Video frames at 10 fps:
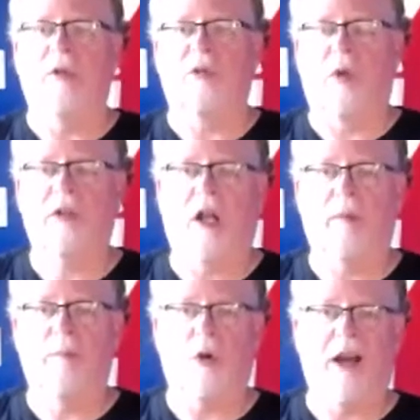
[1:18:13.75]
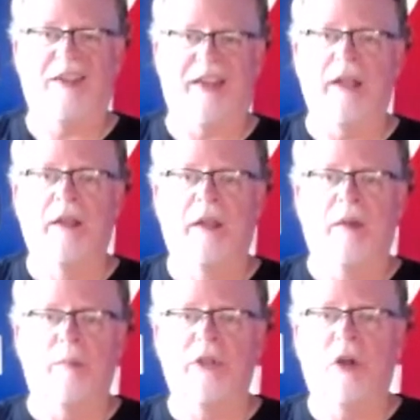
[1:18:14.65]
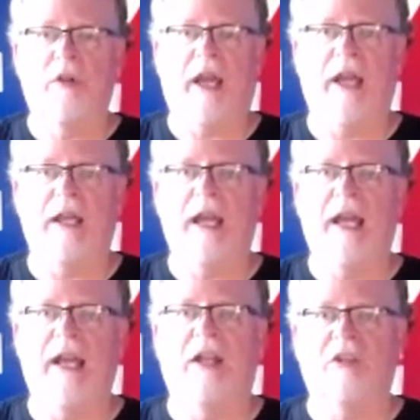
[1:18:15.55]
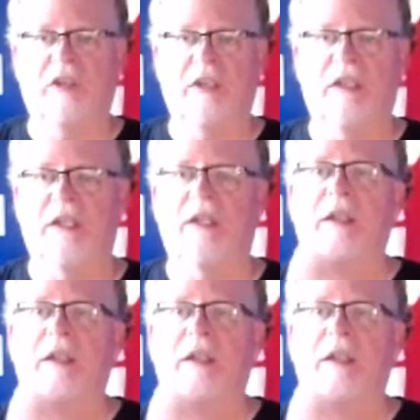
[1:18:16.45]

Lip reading: There's one called Bocante, Bokante.